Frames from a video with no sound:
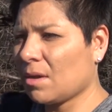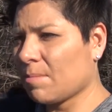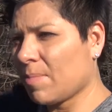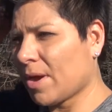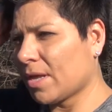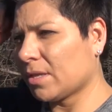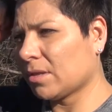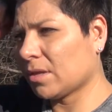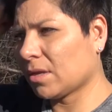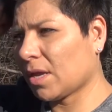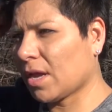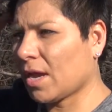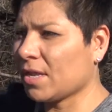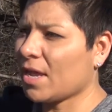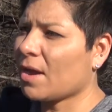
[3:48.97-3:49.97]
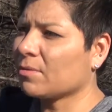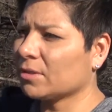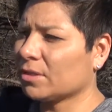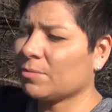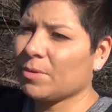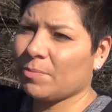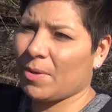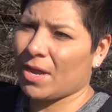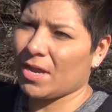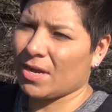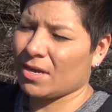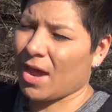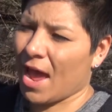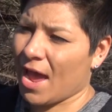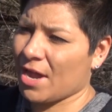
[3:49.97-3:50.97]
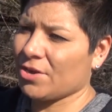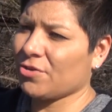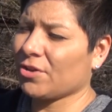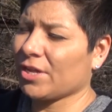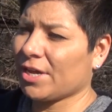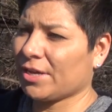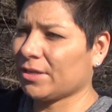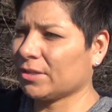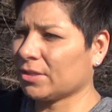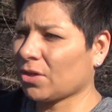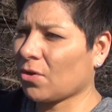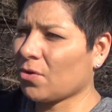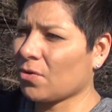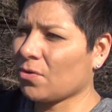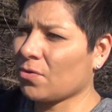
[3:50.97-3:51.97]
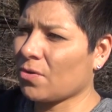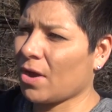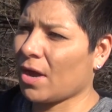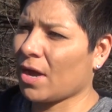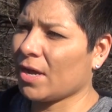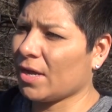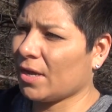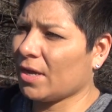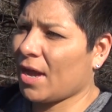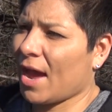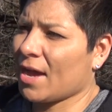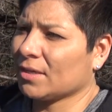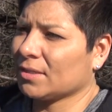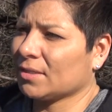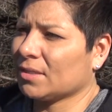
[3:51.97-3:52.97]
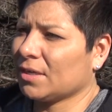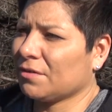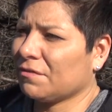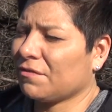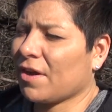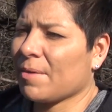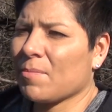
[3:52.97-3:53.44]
but and that was to be paid annually so I asked if uh,